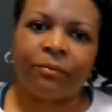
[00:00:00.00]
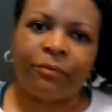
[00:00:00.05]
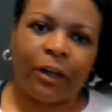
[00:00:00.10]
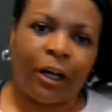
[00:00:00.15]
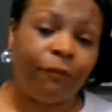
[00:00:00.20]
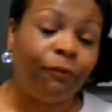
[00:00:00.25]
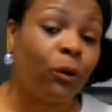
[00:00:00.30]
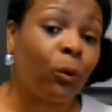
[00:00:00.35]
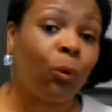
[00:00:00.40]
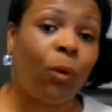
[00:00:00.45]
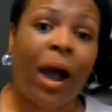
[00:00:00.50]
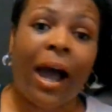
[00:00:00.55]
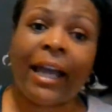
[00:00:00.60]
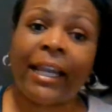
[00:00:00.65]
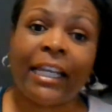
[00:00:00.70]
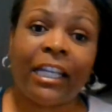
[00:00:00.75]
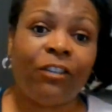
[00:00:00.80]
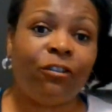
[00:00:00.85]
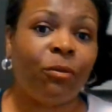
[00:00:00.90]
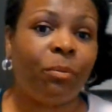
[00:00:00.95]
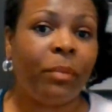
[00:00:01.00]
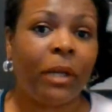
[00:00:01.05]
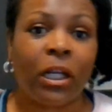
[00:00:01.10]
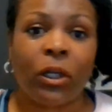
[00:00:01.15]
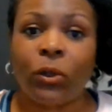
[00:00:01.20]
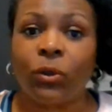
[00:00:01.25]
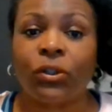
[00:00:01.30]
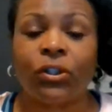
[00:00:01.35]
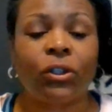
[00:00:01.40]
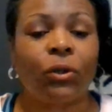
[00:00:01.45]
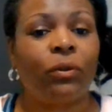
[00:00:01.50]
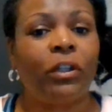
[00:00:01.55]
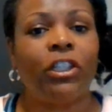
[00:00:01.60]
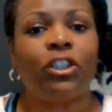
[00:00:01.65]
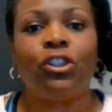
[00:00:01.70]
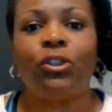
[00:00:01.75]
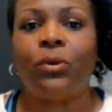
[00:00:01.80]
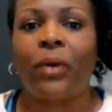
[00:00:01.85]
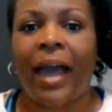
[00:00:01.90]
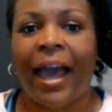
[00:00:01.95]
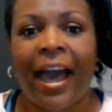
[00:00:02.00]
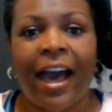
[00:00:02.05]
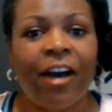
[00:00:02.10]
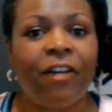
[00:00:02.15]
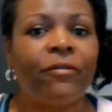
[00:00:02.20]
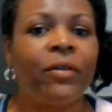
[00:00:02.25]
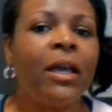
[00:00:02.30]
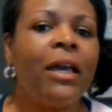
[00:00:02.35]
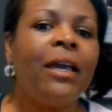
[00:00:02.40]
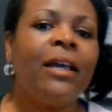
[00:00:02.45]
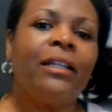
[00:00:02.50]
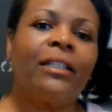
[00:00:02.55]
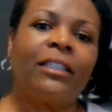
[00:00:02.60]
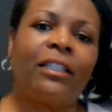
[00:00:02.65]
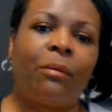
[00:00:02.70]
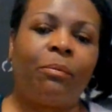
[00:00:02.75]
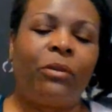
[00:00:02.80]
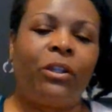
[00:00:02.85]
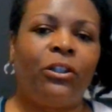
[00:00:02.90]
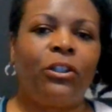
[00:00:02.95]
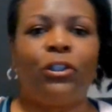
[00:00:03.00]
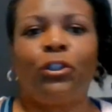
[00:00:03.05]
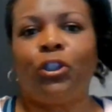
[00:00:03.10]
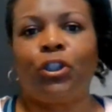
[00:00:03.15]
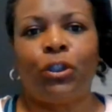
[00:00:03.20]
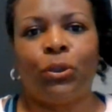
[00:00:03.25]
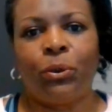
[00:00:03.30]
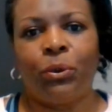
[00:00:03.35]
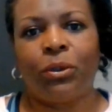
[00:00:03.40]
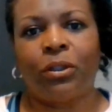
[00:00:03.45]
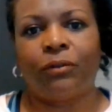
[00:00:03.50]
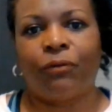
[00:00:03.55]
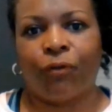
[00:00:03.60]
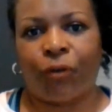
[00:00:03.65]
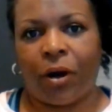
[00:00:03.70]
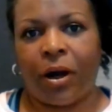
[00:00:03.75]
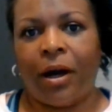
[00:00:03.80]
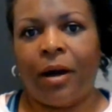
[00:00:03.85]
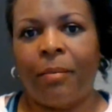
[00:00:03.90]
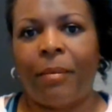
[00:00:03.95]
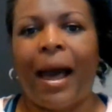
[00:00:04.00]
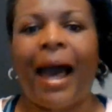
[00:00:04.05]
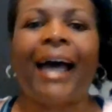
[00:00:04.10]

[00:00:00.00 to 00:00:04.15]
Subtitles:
a variety of meals so that you have something to choose from.